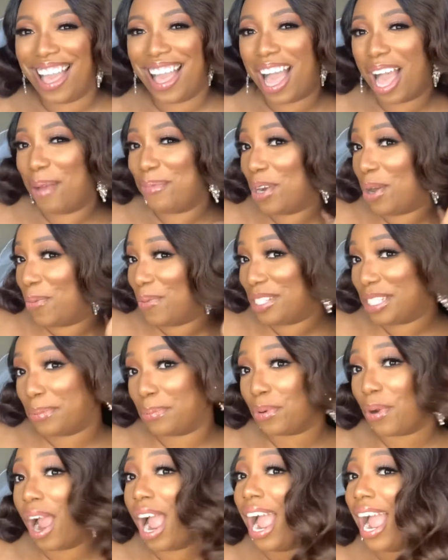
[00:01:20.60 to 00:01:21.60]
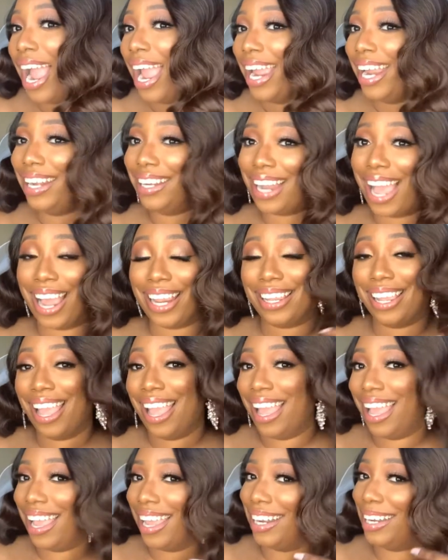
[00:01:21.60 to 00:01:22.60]
I'm no one's bride, not
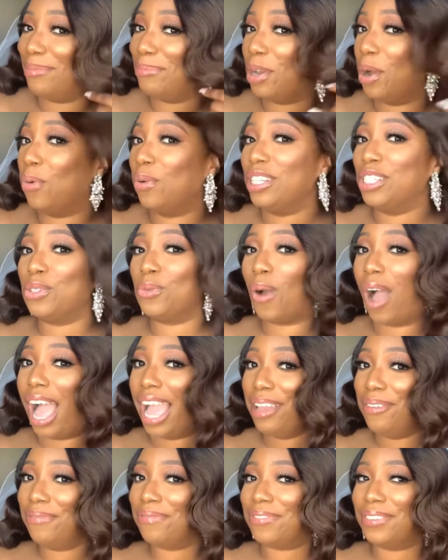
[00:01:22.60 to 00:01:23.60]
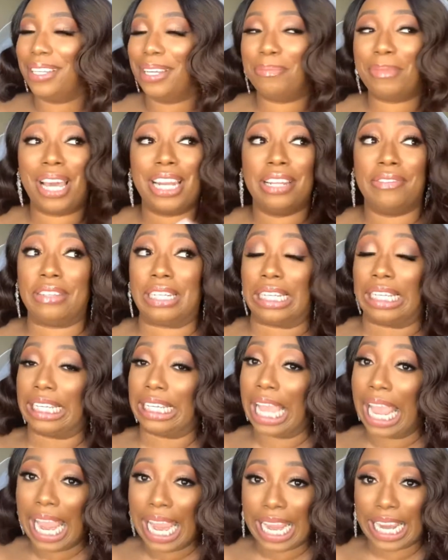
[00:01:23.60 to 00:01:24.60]
yet. I'm no one's wife. I'm not even
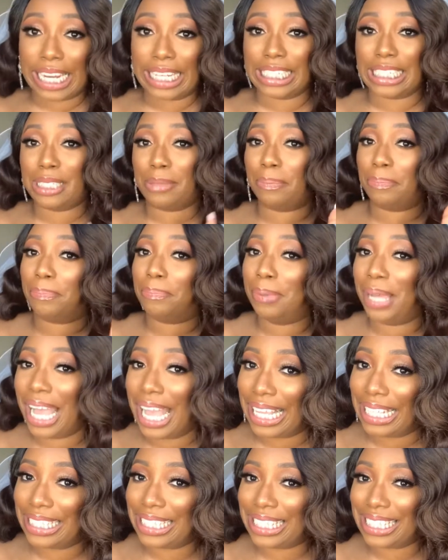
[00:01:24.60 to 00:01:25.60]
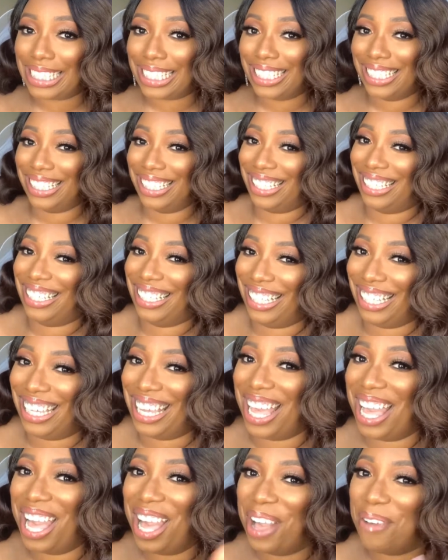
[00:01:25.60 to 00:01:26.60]
engaged, but
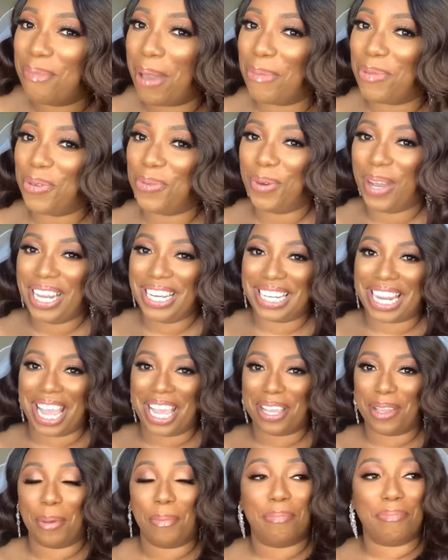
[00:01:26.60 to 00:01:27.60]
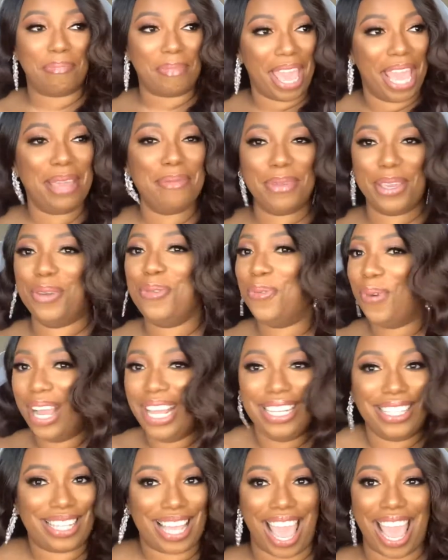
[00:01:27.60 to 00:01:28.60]
maybe one day. Maybe
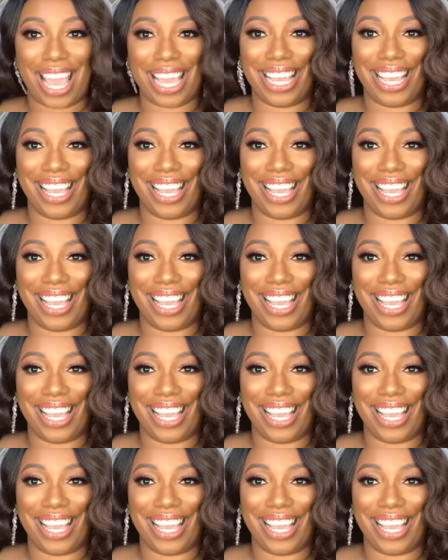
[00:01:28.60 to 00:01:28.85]
one day.